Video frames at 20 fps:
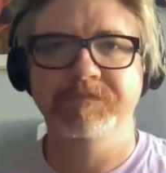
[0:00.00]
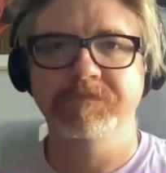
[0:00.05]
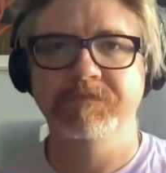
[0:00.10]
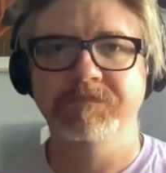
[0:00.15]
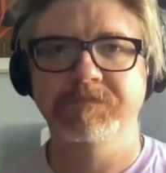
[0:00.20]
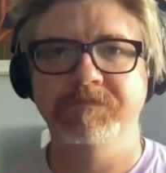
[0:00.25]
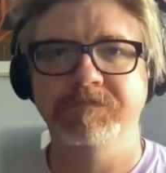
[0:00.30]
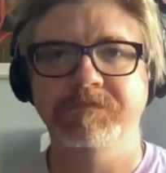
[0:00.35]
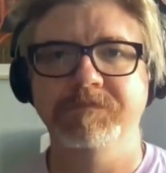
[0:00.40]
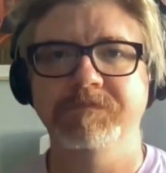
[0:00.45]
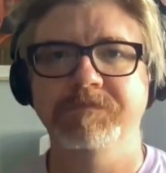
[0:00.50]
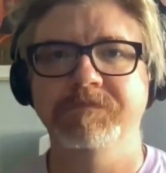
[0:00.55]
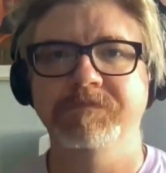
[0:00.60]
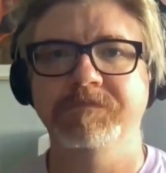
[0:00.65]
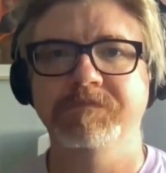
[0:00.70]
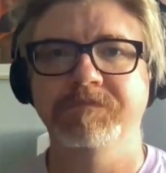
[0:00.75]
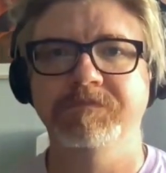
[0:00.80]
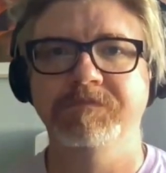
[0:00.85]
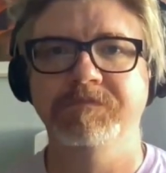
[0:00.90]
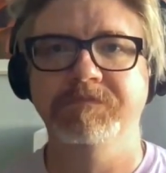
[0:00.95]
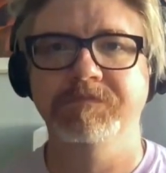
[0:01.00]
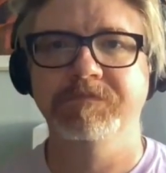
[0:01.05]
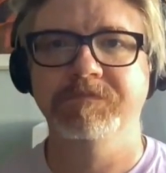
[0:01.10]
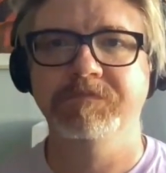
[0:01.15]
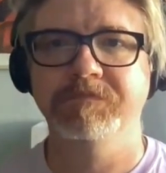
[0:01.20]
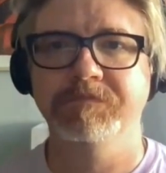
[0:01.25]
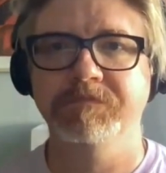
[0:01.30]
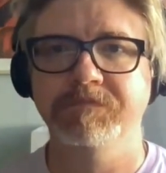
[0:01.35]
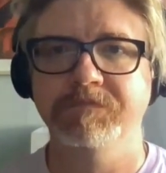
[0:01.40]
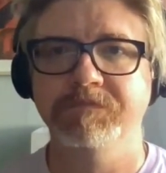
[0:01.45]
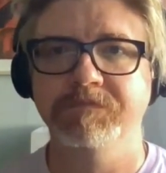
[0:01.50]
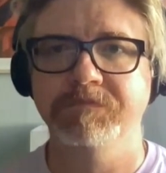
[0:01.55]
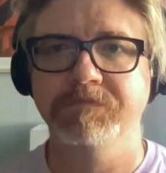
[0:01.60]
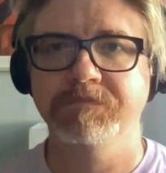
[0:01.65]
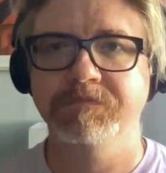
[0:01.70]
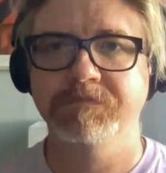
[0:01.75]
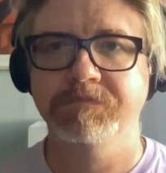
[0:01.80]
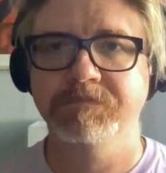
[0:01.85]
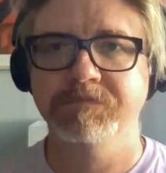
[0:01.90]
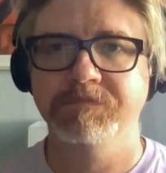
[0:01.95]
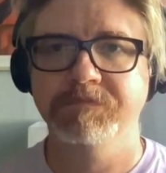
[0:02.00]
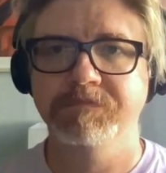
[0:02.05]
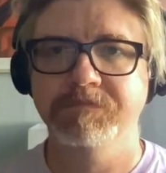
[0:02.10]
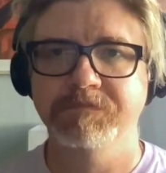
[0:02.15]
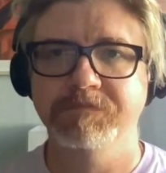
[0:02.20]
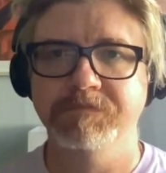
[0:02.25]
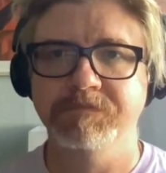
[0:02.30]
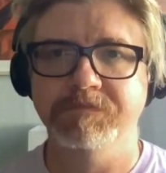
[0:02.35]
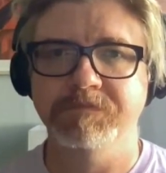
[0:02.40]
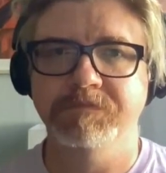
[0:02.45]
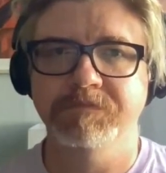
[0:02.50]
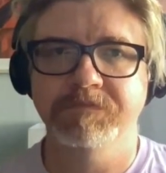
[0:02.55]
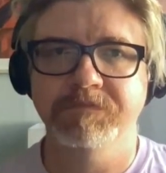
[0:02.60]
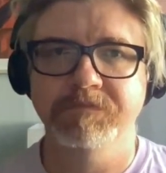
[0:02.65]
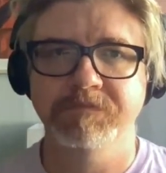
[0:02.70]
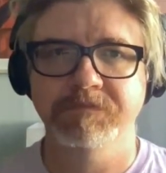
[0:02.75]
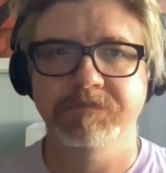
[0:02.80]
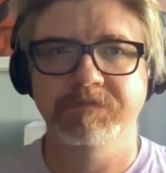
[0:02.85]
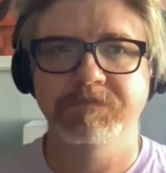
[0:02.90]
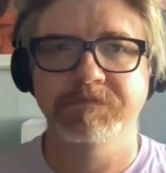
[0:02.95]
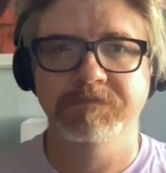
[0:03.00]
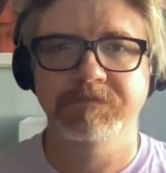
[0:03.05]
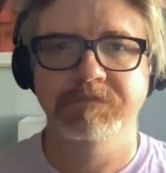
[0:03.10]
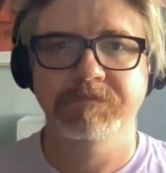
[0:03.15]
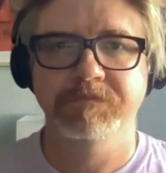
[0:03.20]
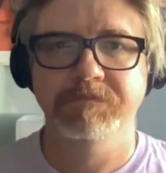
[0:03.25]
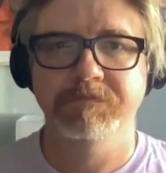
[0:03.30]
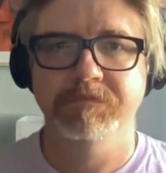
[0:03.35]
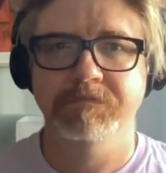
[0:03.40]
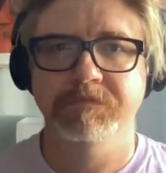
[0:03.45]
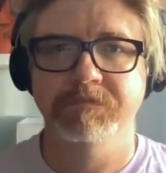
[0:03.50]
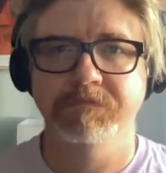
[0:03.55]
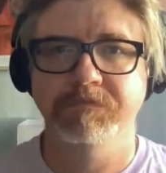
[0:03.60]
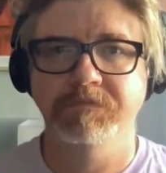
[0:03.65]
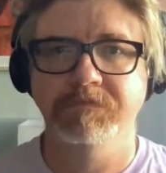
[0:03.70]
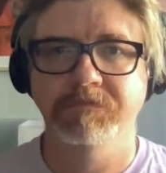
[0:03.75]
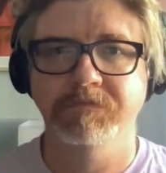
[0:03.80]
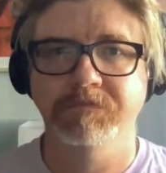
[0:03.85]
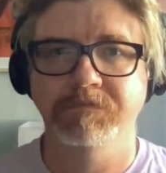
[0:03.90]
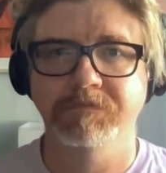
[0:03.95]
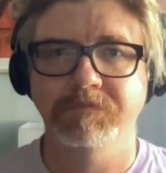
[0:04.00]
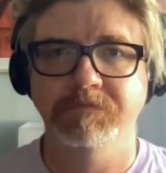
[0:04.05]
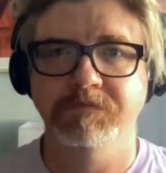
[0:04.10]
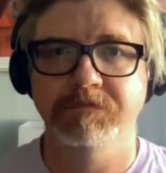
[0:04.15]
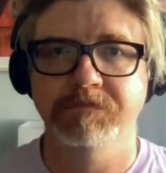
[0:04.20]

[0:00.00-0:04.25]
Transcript: [no speech]